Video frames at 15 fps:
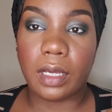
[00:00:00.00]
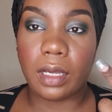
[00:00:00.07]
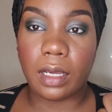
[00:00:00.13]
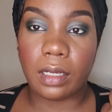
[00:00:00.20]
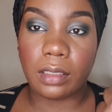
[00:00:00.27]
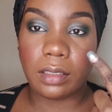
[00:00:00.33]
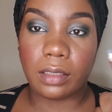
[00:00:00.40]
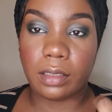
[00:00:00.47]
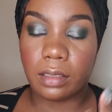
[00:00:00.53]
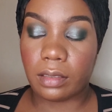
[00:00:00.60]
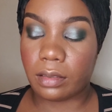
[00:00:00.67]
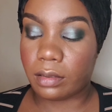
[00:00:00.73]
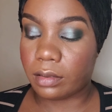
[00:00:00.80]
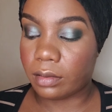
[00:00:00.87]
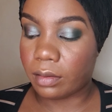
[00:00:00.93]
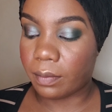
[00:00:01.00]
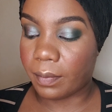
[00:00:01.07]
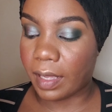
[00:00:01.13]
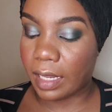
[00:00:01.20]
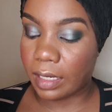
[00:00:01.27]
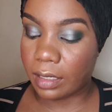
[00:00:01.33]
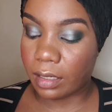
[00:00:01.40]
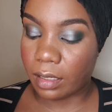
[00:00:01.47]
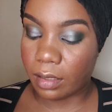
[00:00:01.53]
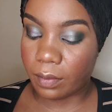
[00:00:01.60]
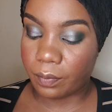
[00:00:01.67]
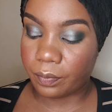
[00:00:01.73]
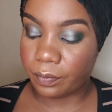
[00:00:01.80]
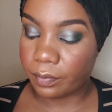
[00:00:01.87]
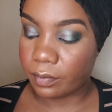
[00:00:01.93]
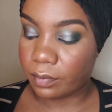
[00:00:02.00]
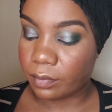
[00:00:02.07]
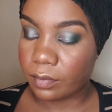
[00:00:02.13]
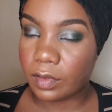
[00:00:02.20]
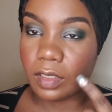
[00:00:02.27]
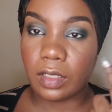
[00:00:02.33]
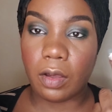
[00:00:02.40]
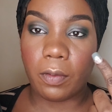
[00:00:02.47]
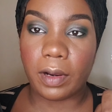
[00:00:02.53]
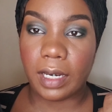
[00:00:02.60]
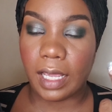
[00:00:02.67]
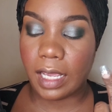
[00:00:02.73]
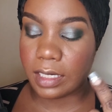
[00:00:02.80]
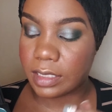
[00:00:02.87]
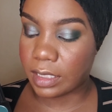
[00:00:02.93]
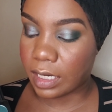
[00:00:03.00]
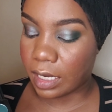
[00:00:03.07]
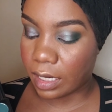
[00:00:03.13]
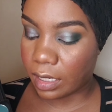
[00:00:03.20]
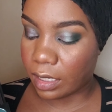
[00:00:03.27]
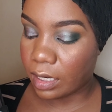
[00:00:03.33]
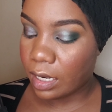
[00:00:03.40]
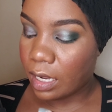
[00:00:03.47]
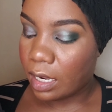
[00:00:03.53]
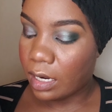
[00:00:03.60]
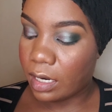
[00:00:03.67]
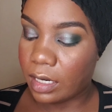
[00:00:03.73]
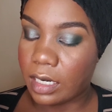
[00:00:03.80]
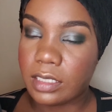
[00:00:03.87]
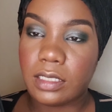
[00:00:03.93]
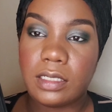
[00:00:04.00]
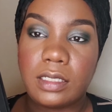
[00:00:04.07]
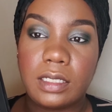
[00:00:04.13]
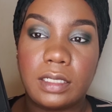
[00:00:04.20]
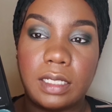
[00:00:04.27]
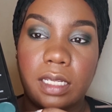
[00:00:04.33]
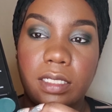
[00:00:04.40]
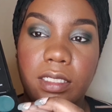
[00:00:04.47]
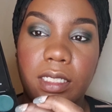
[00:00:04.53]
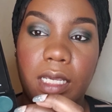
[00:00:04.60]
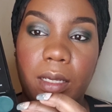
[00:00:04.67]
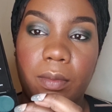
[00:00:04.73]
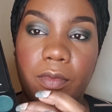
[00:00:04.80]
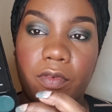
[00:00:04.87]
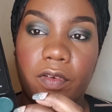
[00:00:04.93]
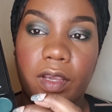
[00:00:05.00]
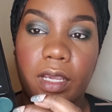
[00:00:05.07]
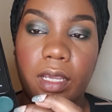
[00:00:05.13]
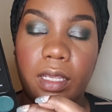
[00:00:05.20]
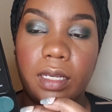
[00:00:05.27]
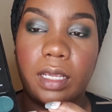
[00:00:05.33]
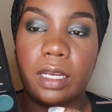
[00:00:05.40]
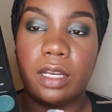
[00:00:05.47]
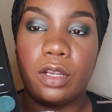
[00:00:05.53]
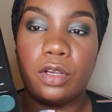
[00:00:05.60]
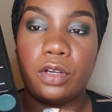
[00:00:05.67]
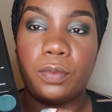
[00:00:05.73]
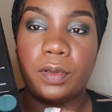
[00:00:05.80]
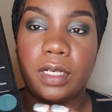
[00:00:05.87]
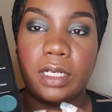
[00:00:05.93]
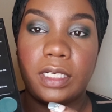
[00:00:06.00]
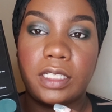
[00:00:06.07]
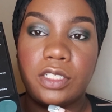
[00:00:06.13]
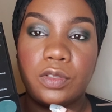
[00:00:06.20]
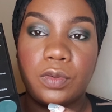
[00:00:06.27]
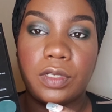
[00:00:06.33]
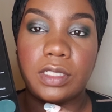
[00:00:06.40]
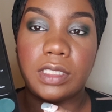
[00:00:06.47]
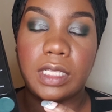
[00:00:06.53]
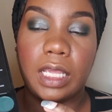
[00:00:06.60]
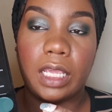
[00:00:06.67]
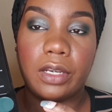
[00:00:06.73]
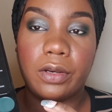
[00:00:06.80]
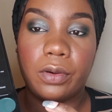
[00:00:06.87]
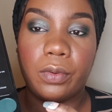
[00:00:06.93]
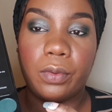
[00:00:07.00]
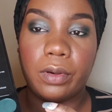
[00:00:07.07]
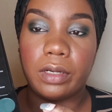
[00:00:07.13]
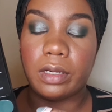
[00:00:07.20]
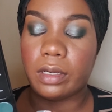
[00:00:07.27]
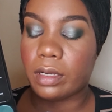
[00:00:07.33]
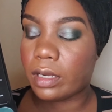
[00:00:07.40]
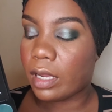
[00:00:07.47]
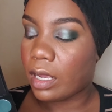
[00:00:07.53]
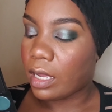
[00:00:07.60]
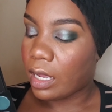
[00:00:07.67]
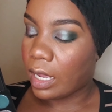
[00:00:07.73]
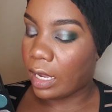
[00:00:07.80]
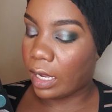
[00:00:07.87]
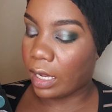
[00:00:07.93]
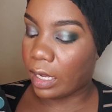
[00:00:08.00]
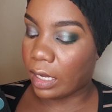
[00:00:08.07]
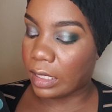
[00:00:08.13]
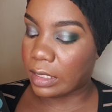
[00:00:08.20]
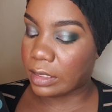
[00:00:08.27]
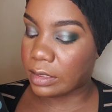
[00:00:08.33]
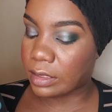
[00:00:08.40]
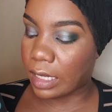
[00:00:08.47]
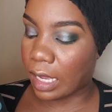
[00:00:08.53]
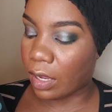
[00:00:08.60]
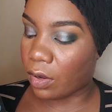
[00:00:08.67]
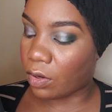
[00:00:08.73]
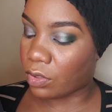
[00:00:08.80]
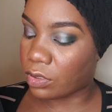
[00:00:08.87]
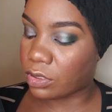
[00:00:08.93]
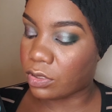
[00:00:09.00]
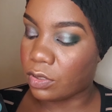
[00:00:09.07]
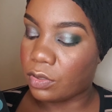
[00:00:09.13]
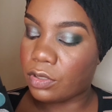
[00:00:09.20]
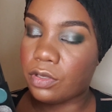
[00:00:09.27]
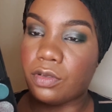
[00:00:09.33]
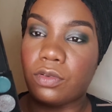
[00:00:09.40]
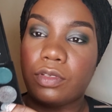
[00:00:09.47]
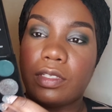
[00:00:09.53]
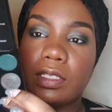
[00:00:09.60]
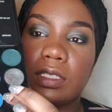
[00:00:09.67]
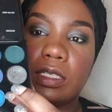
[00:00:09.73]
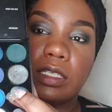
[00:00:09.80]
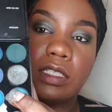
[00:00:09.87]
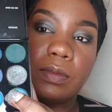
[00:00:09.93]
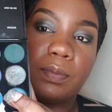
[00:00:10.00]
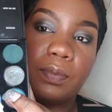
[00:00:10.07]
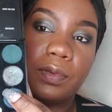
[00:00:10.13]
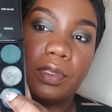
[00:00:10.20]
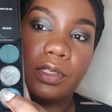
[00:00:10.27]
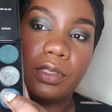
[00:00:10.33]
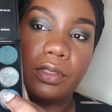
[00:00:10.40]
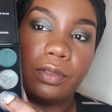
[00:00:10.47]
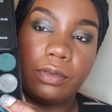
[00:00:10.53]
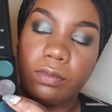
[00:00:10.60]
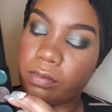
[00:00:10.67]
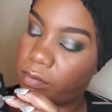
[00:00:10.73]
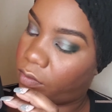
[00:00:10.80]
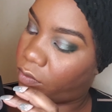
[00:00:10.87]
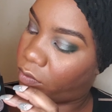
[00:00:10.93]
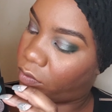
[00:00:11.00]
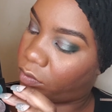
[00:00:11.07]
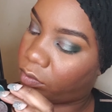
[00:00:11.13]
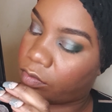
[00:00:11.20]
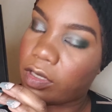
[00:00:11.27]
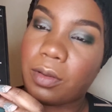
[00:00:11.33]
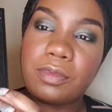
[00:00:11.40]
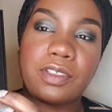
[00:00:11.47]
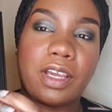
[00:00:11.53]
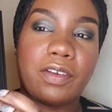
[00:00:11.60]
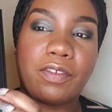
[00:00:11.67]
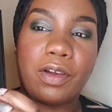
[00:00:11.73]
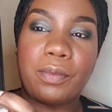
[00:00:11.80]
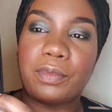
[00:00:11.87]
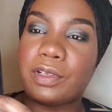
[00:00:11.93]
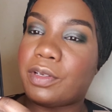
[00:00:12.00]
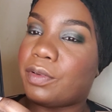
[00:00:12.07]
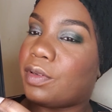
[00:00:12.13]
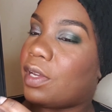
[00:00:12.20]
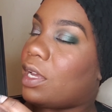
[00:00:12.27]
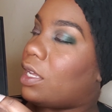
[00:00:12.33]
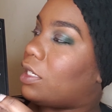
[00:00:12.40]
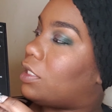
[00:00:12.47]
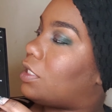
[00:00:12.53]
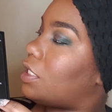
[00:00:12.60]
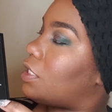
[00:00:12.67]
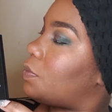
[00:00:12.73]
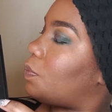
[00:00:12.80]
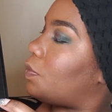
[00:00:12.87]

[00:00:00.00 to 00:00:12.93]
under my lower lash line, and I just took that same grain and a little bit of this towards the inner corner. And I also used this blue, no, I'm sorry, wrong blue, this